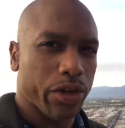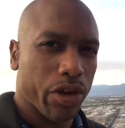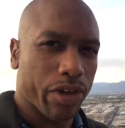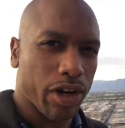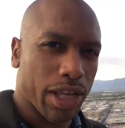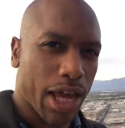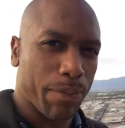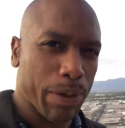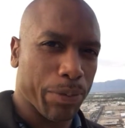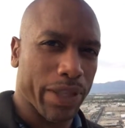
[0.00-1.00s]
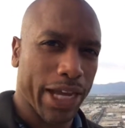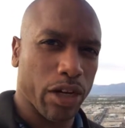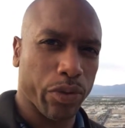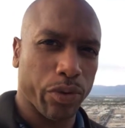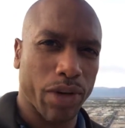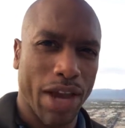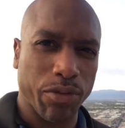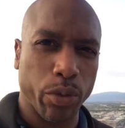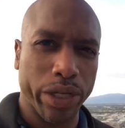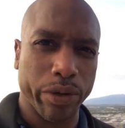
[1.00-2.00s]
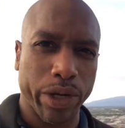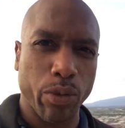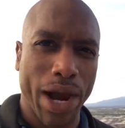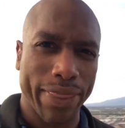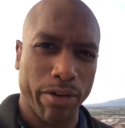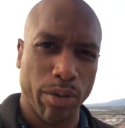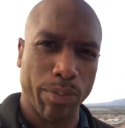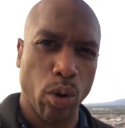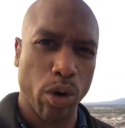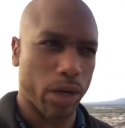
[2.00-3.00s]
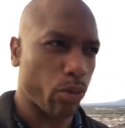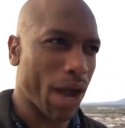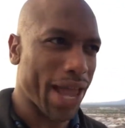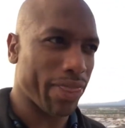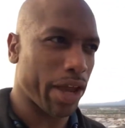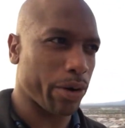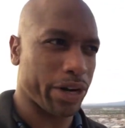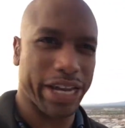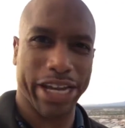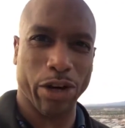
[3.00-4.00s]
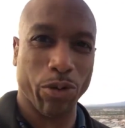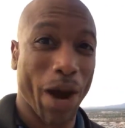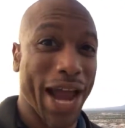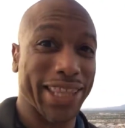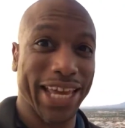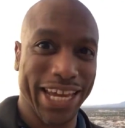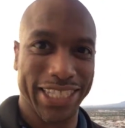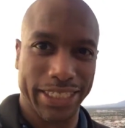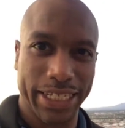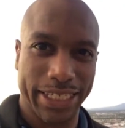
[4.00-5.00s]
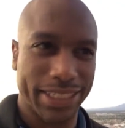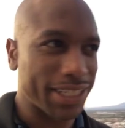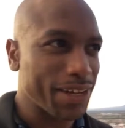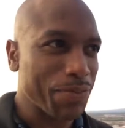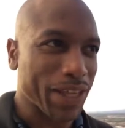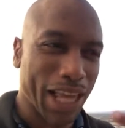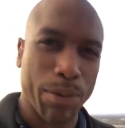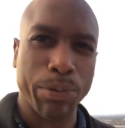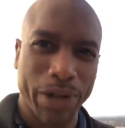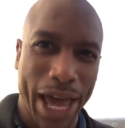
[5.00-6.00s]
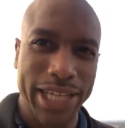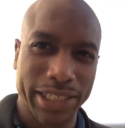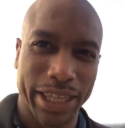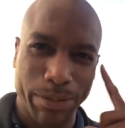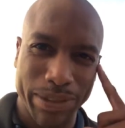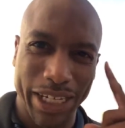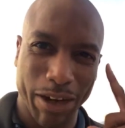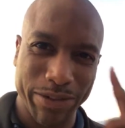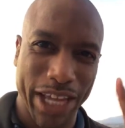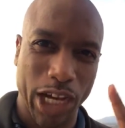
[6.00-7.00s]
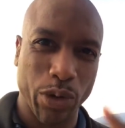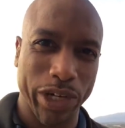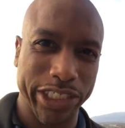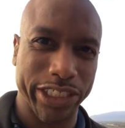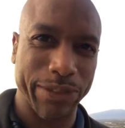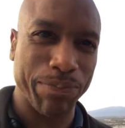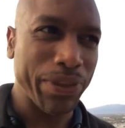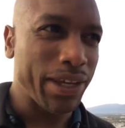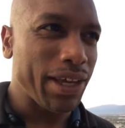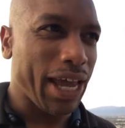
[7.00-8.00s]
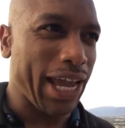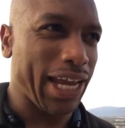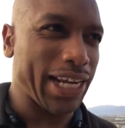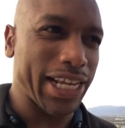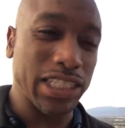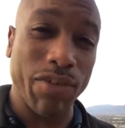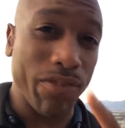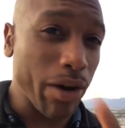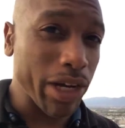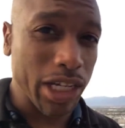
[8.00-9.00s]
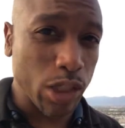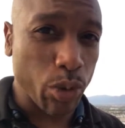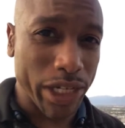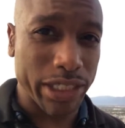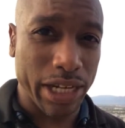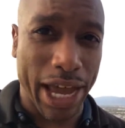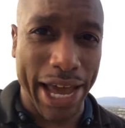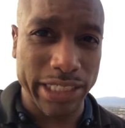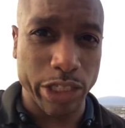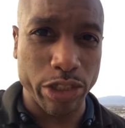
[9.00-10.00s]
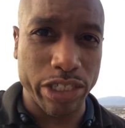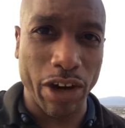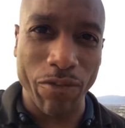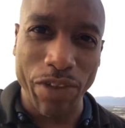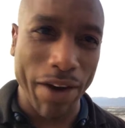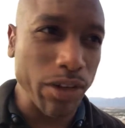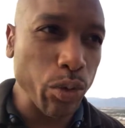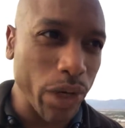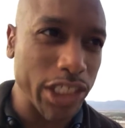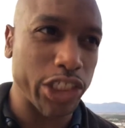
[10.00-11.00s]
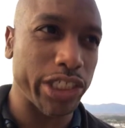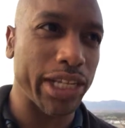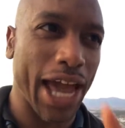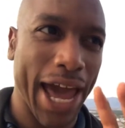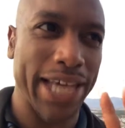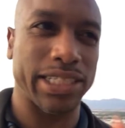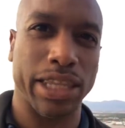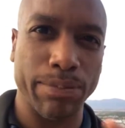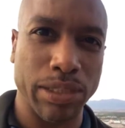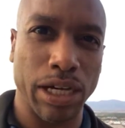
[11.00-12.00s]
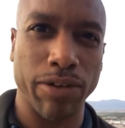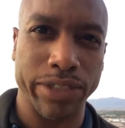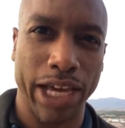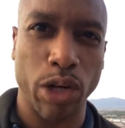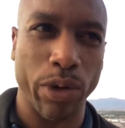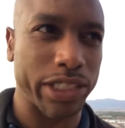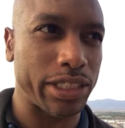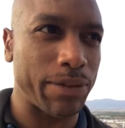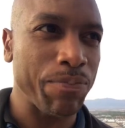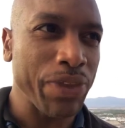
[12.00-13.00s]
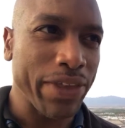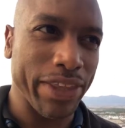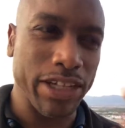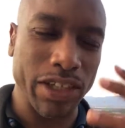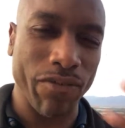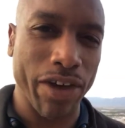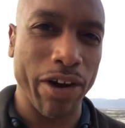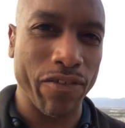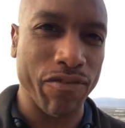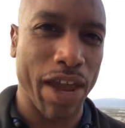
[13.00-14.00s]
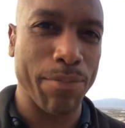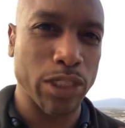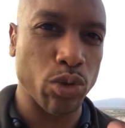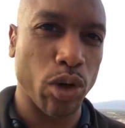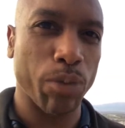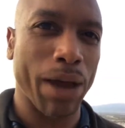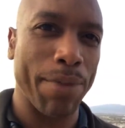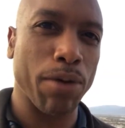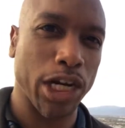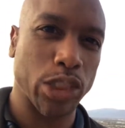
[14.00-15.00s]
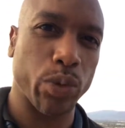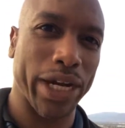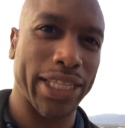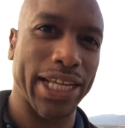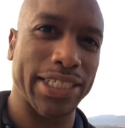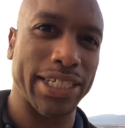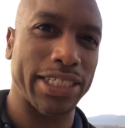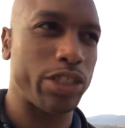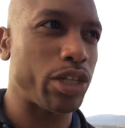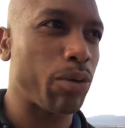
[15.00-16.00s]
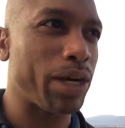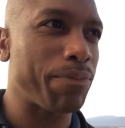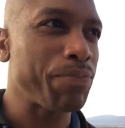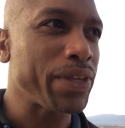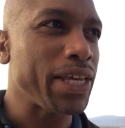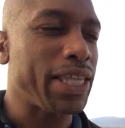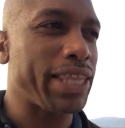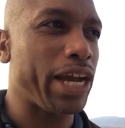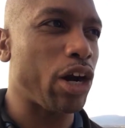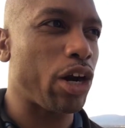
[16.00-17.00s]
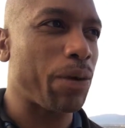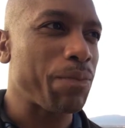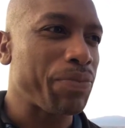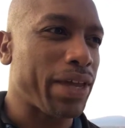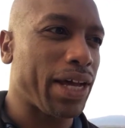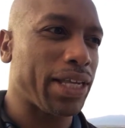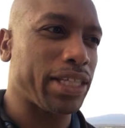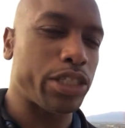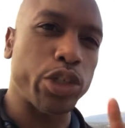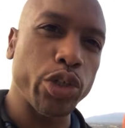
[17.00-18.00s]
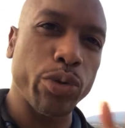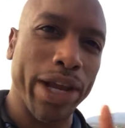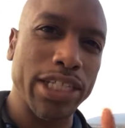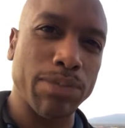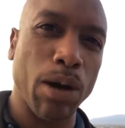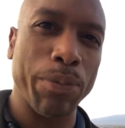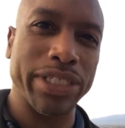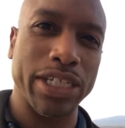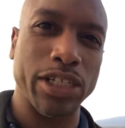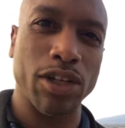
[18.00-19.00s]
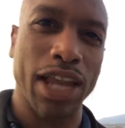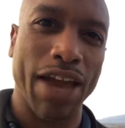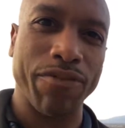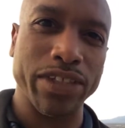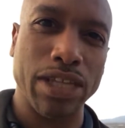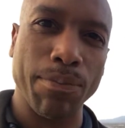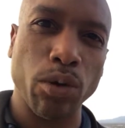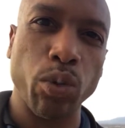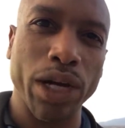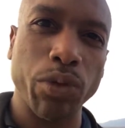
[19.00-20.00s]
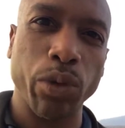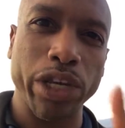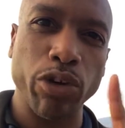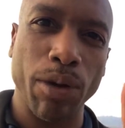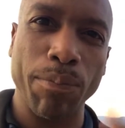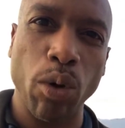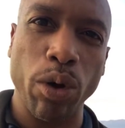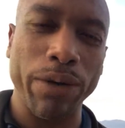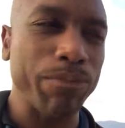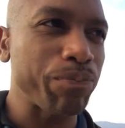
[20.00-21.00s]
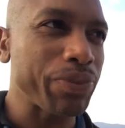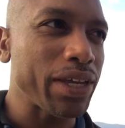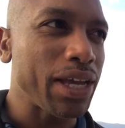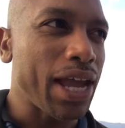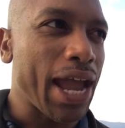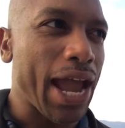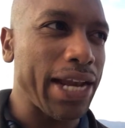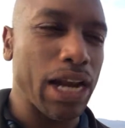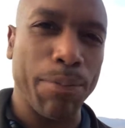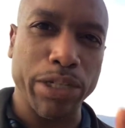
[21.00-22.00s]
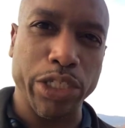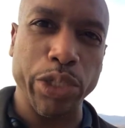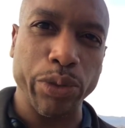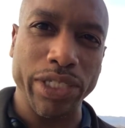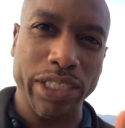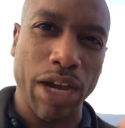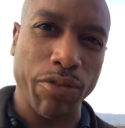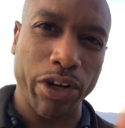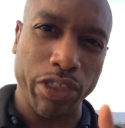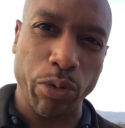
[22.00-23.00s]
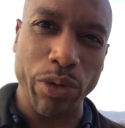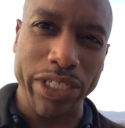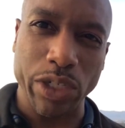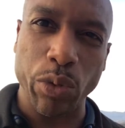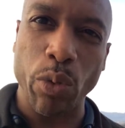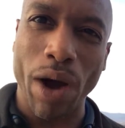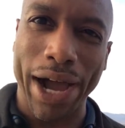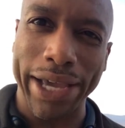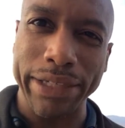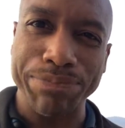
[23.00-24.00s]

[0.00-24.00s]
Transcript: There are a lot of people that go through life wondering why they were born, why they are here, why they exist. A lot of people ask themselves that question. And it's a very good question to ask yourself. Everyone should ask themselves that question. There's a very famous quote by Mark Twain that says, you know what? There are the two greatest moments in your life is number one, when you were born, and number two, discovering the reason why.